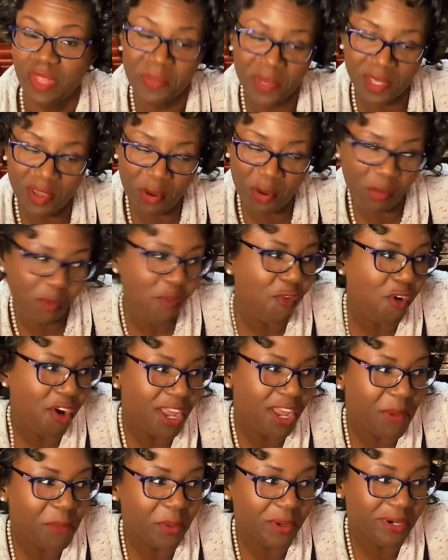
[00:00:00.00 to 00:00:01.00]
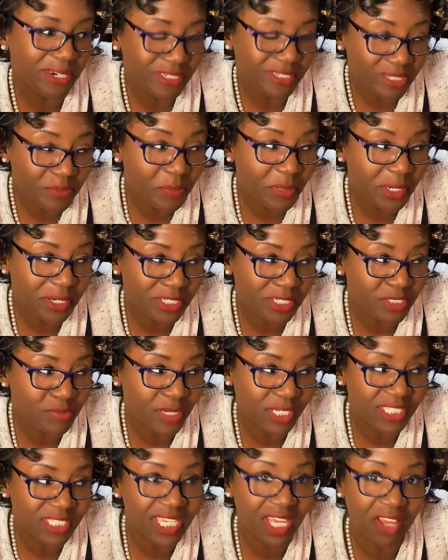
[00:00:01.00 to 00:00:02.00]
let me go before I
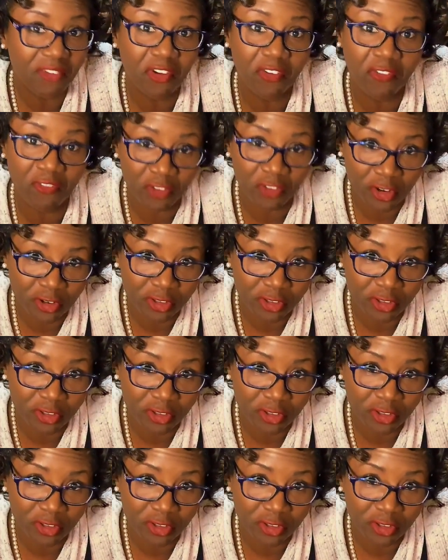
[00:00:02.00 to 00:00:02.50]
embarrass myself